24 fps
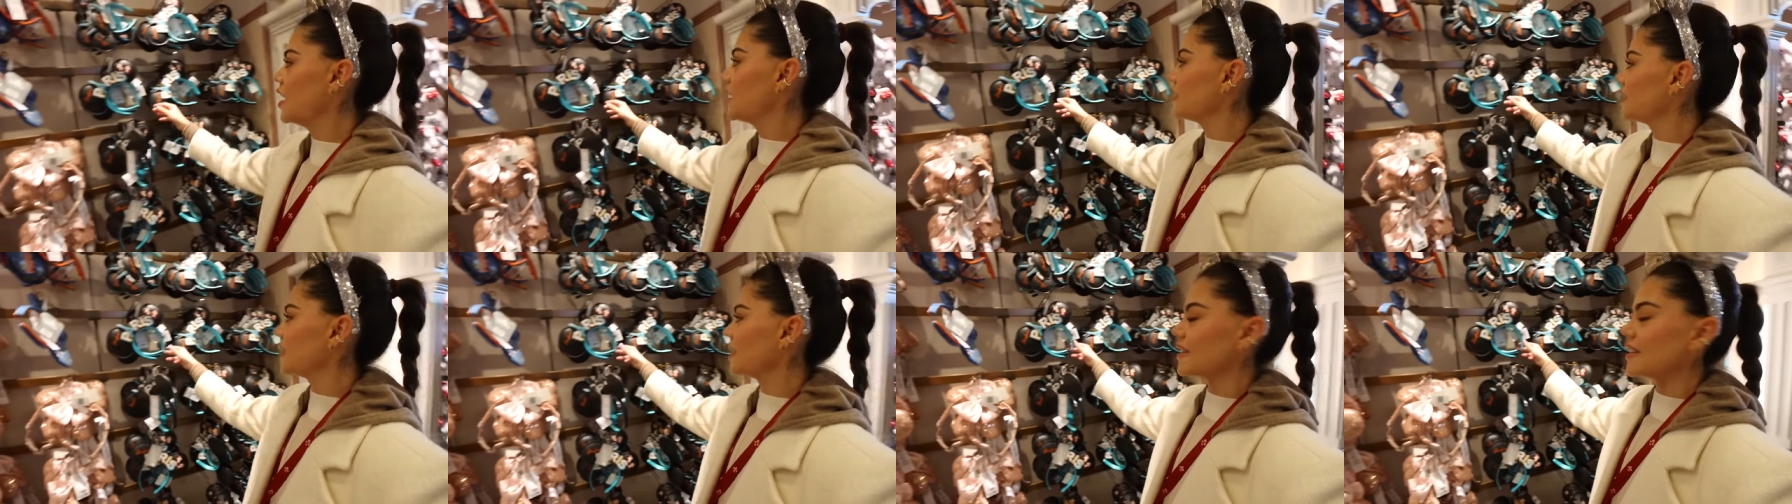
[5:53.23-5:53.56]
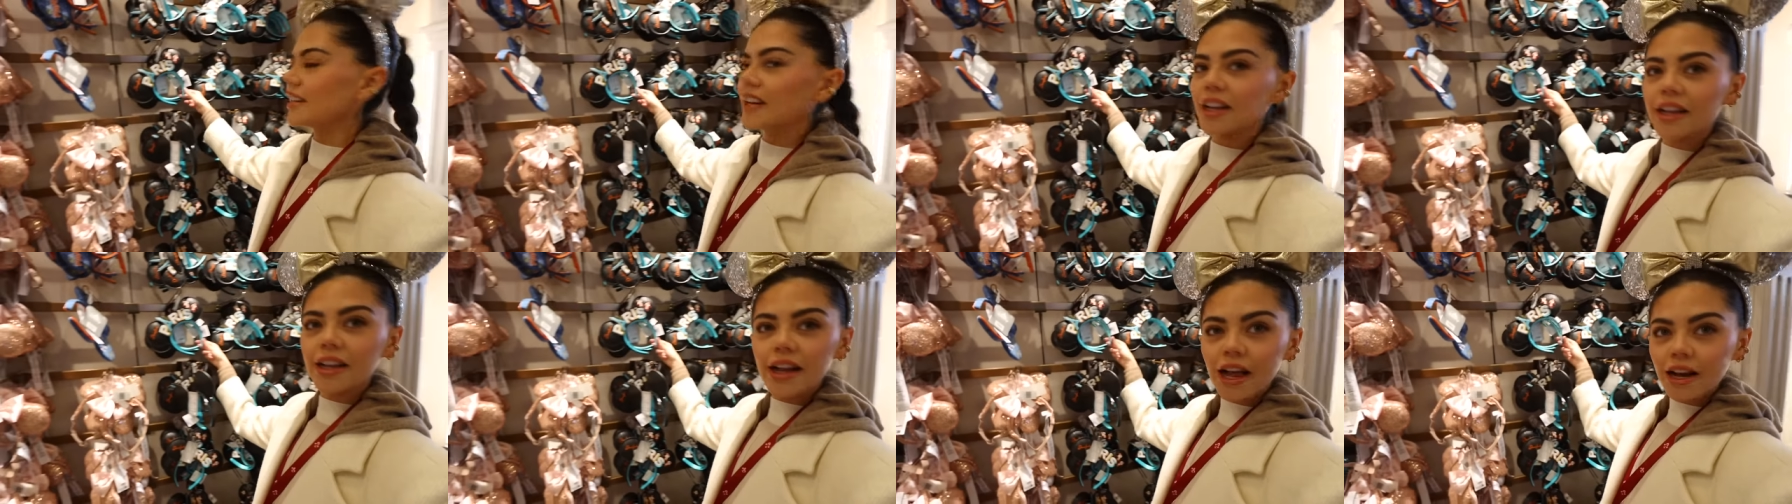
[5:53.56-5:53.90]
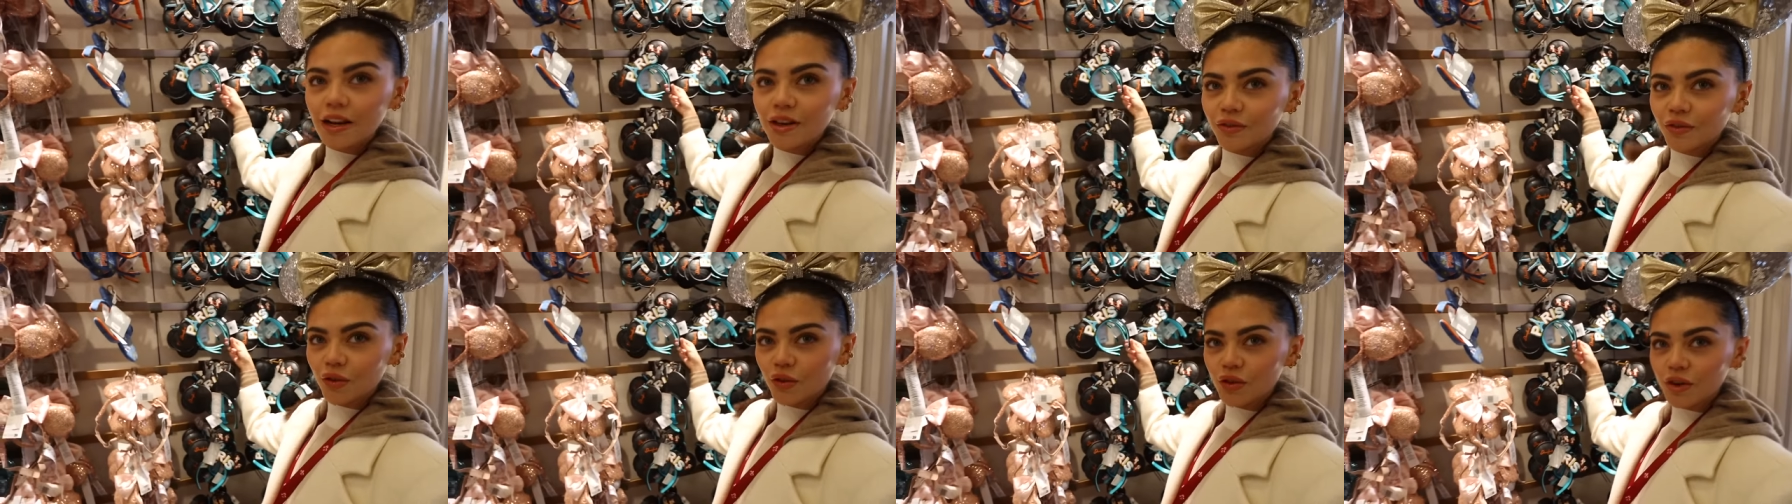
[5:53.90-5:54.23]
Disneyland
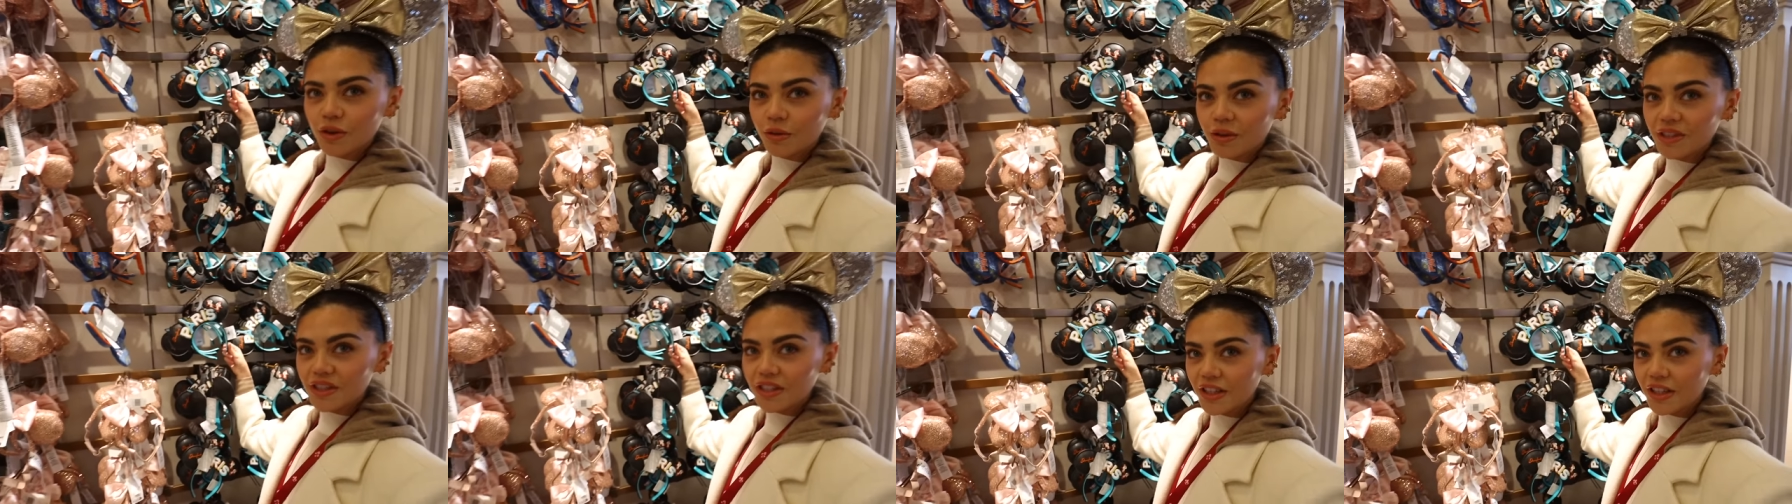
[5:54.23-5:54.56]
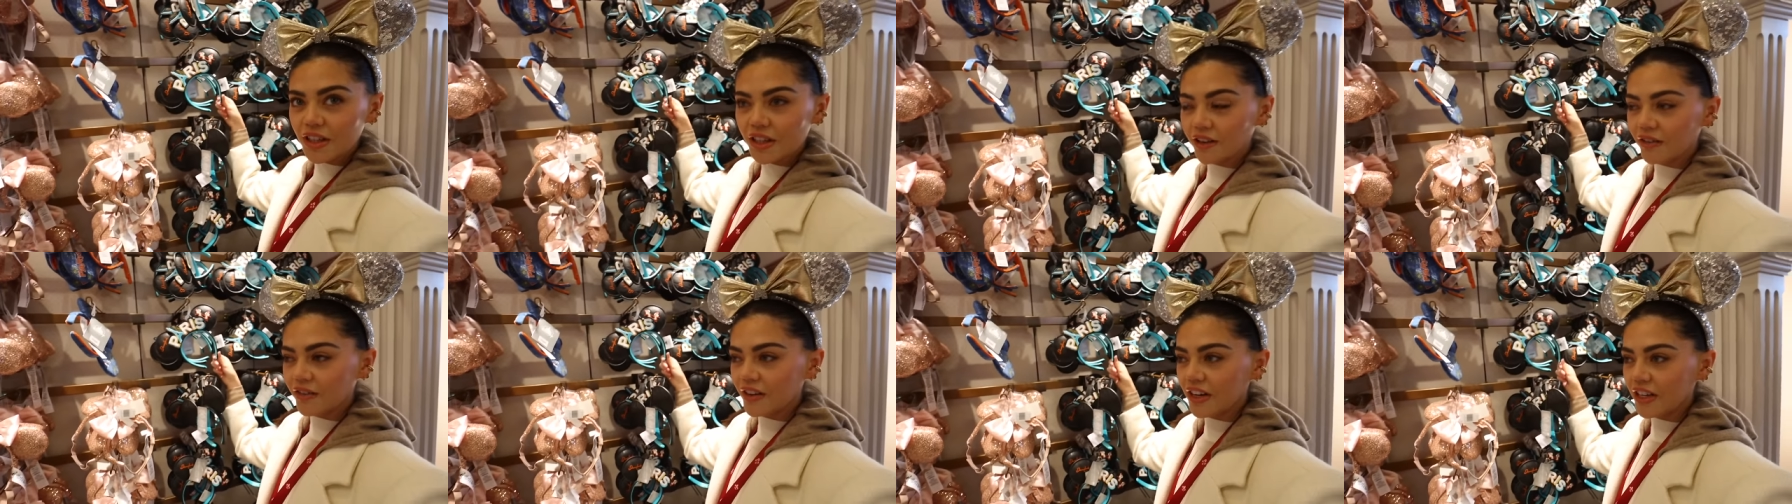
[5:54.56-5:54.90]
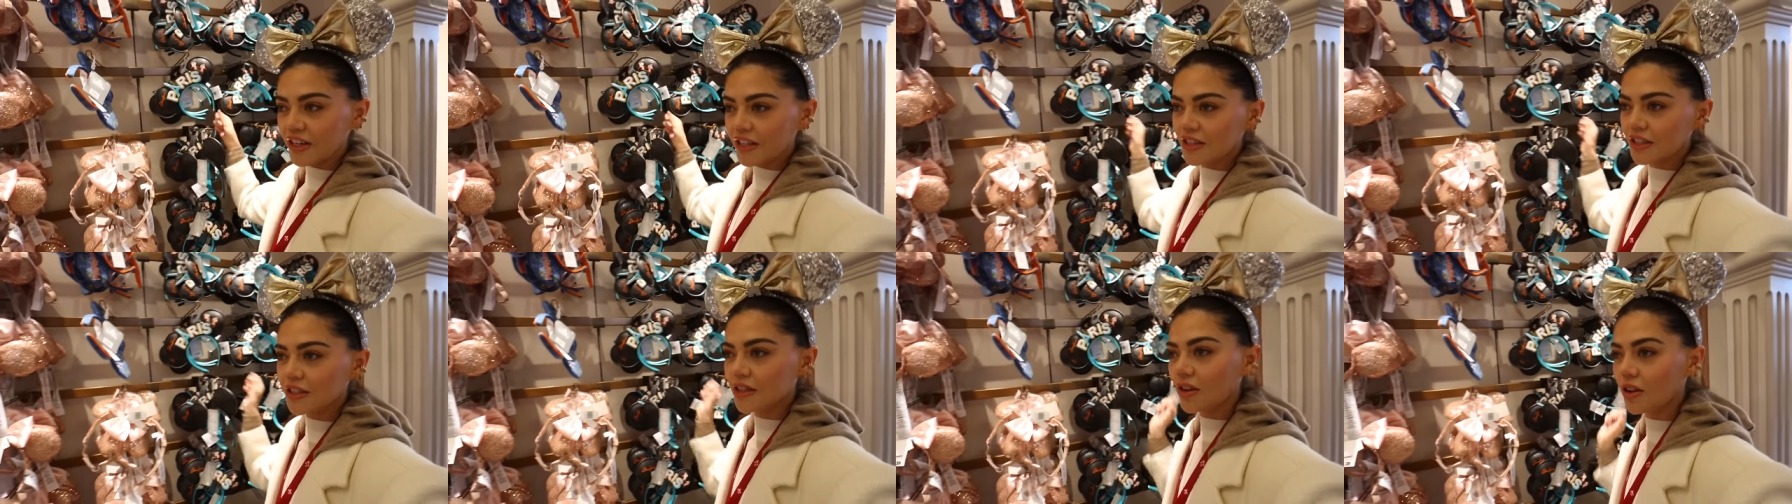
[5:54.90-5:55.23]
California ones that they
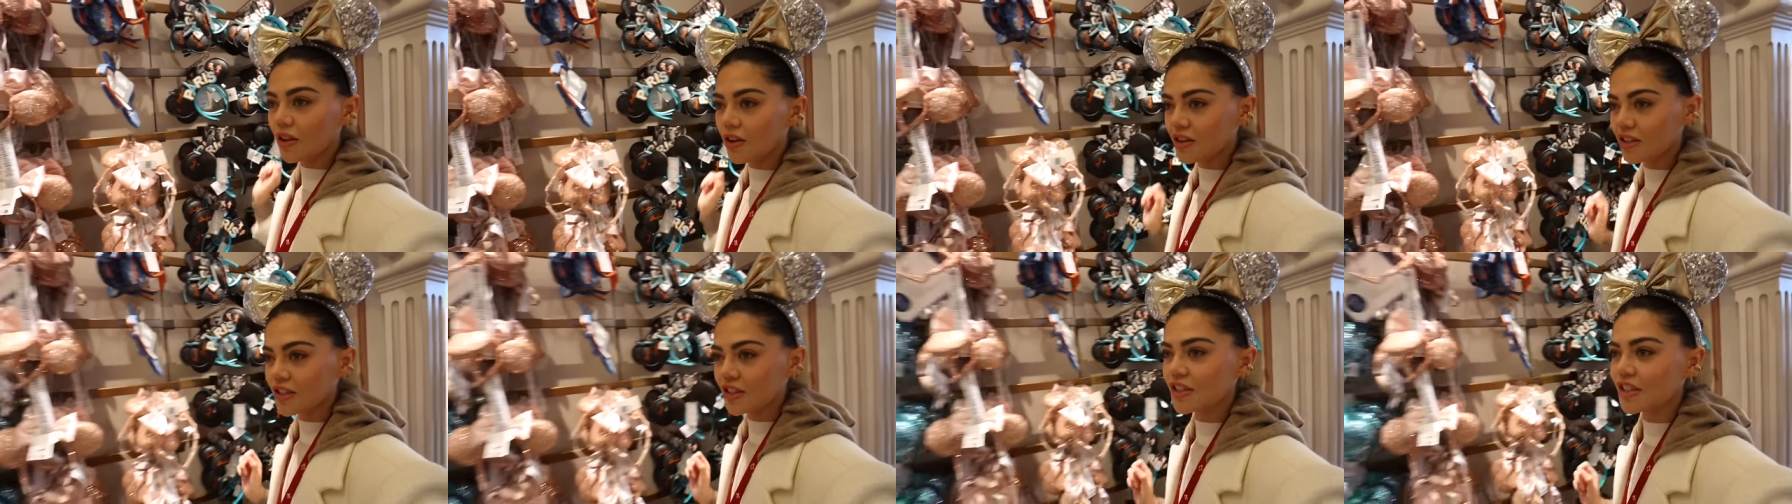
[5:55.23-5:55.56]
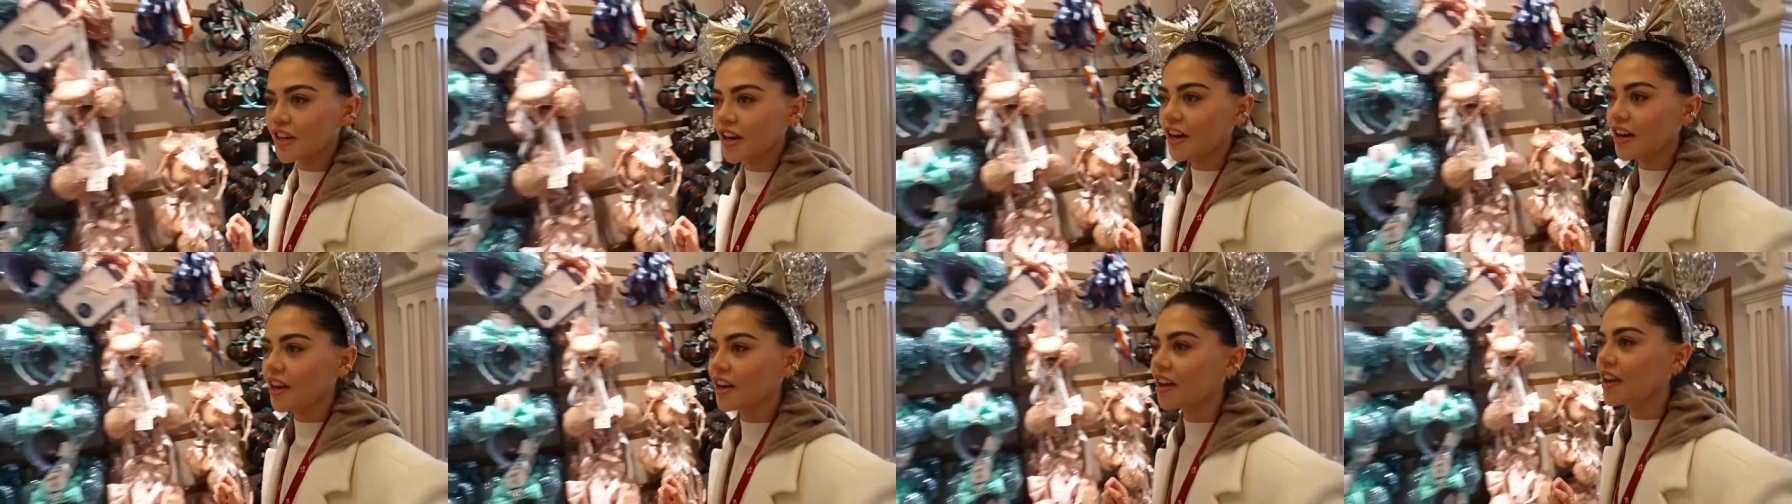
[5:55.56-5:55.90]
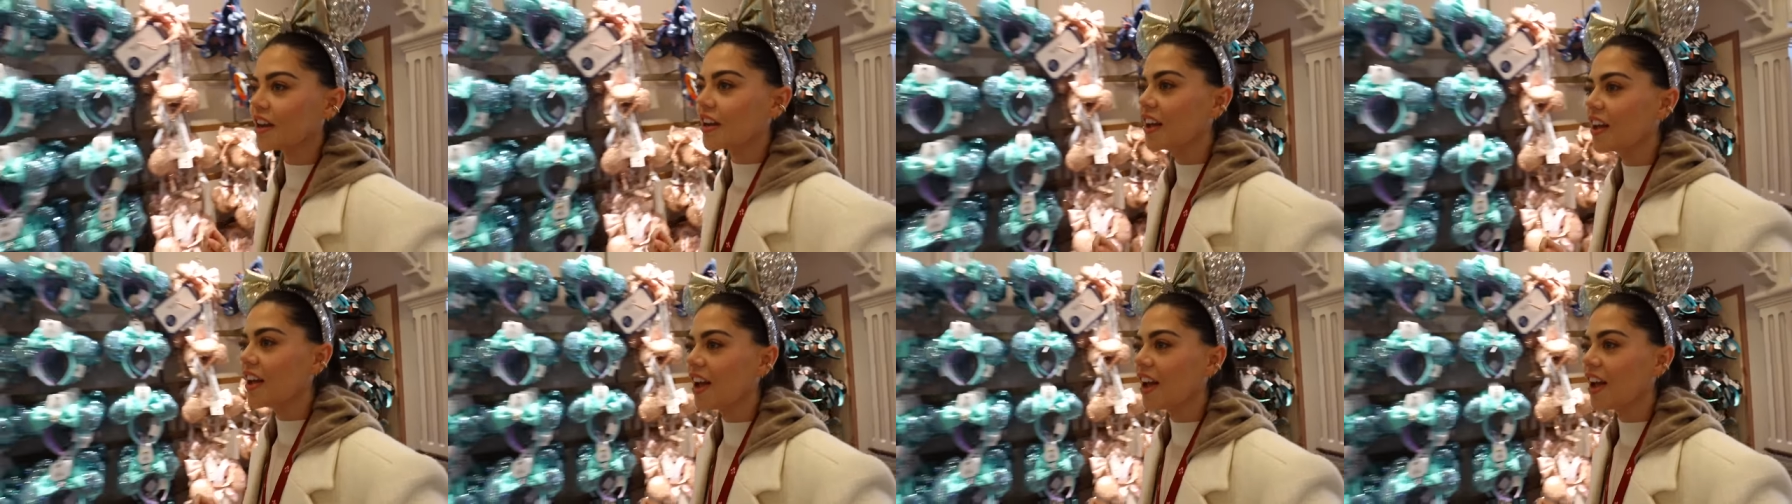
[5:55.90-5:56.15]
released last year.